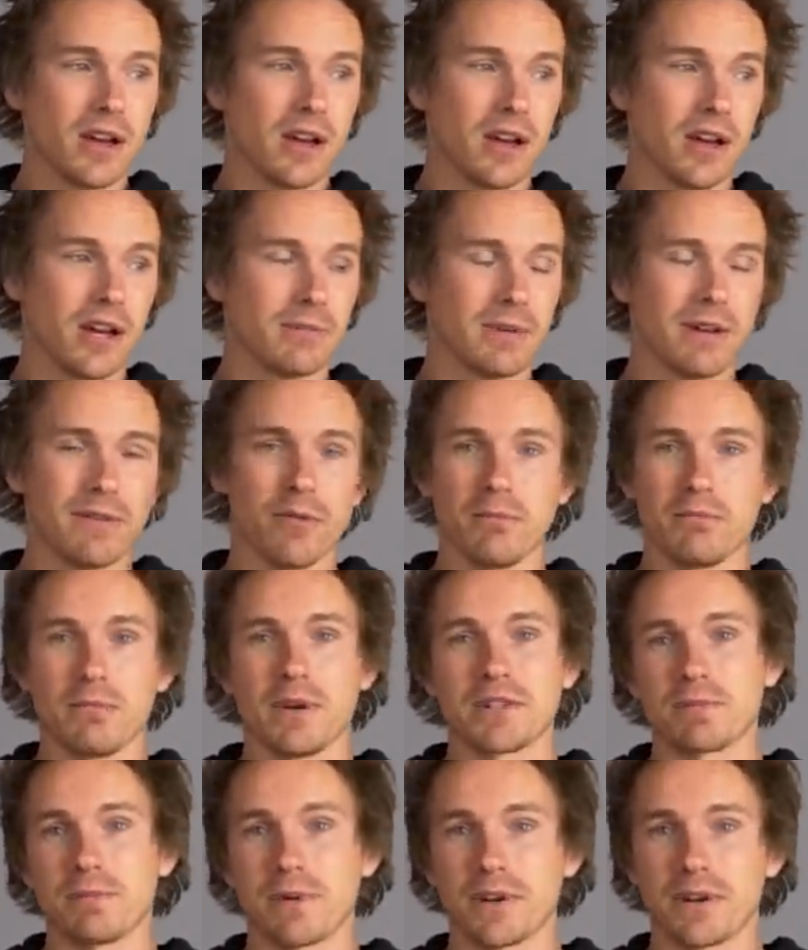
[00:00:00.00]
have a
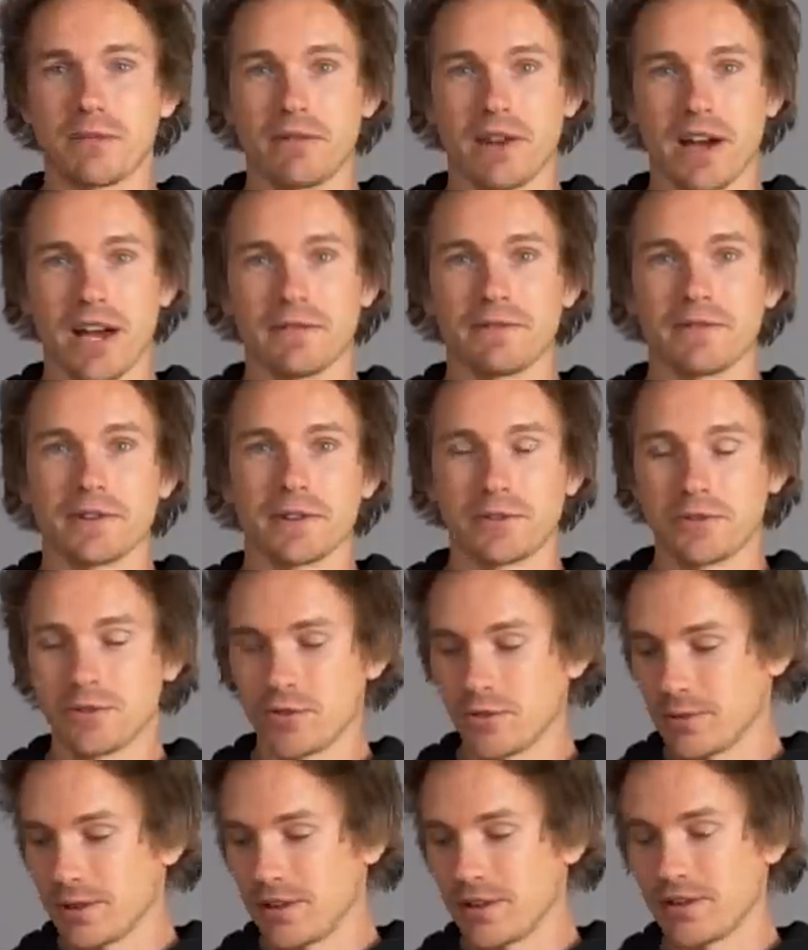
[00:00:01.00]
much better ride feel to
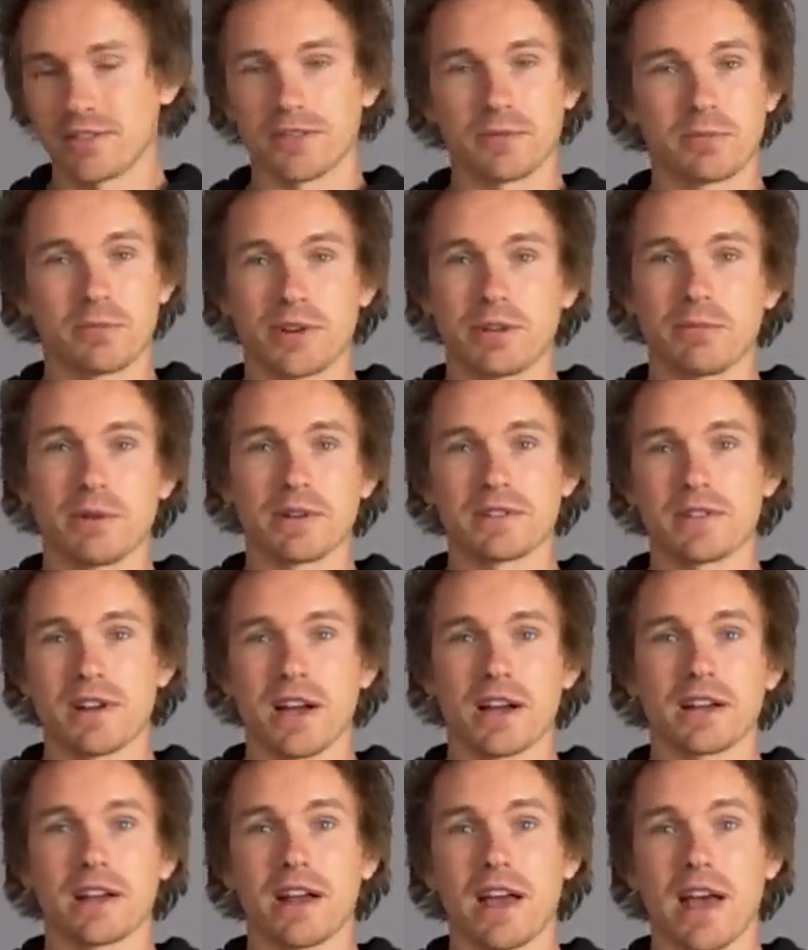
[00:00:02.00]
them, and this is pretty much
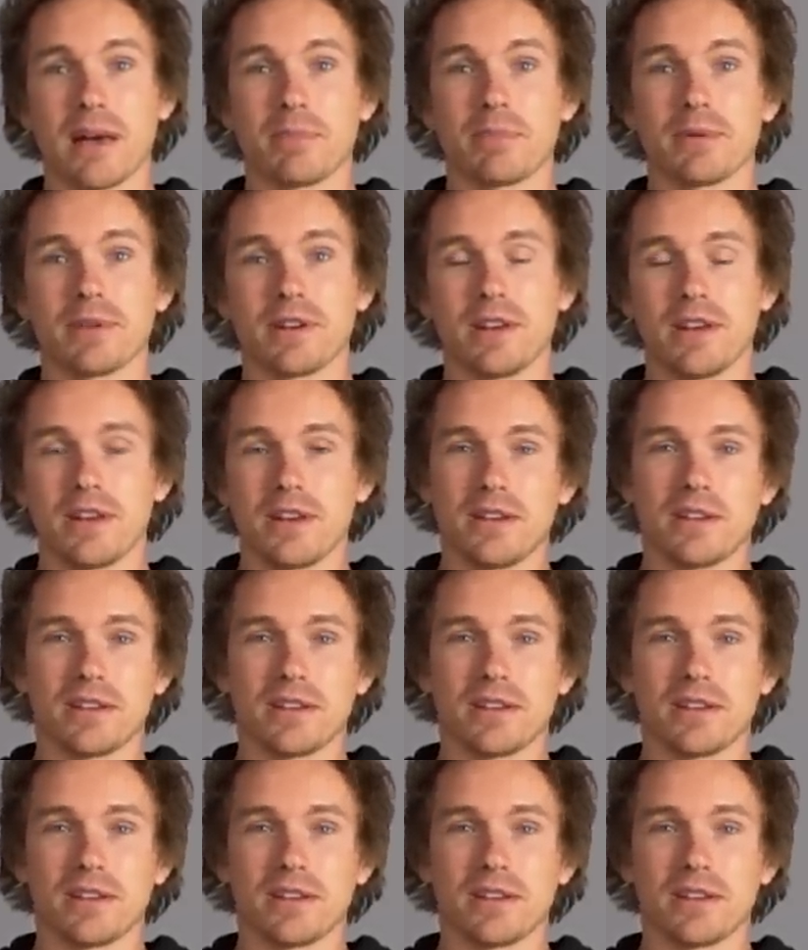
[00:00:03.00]
not gonna happen